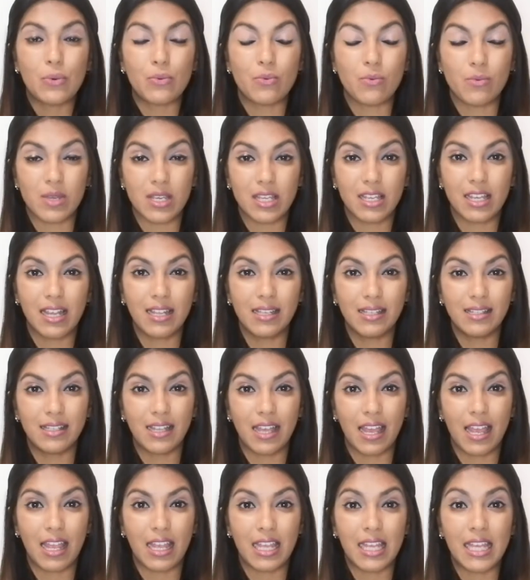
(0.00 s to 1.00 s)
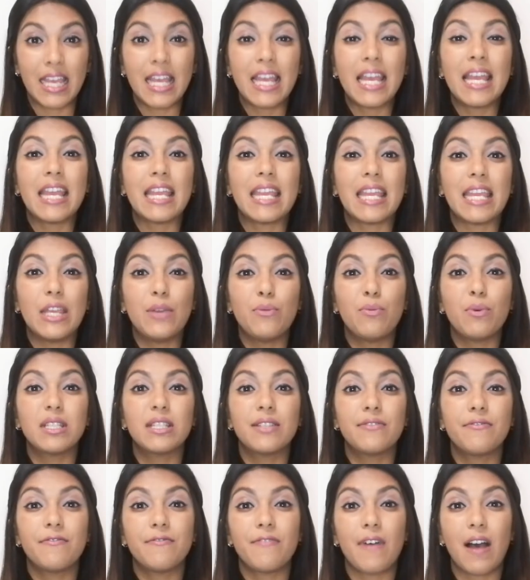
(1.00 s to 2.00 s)
We can say, he
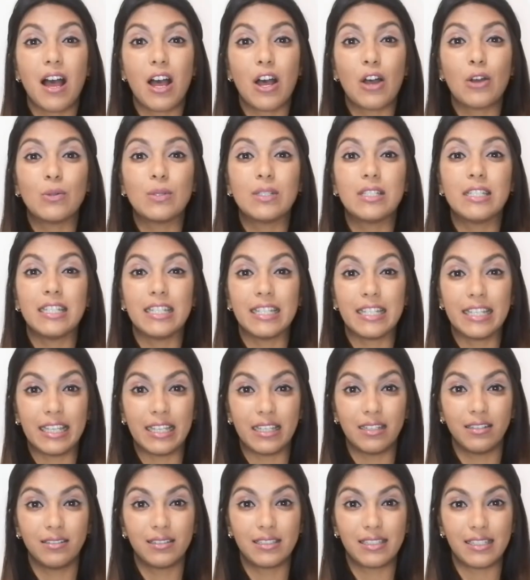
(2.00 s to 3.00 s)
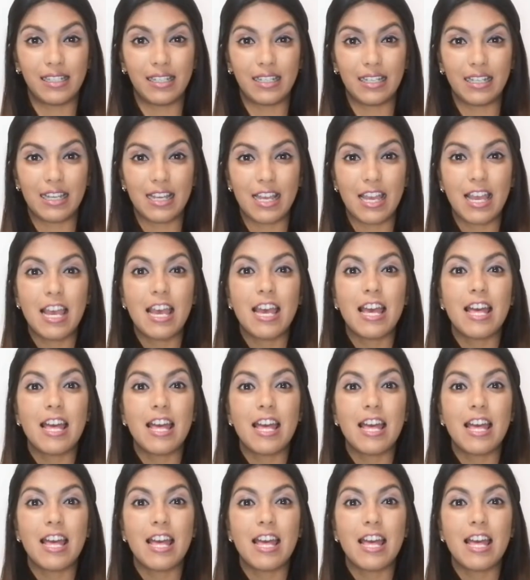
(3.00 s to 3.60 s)
was found guilty.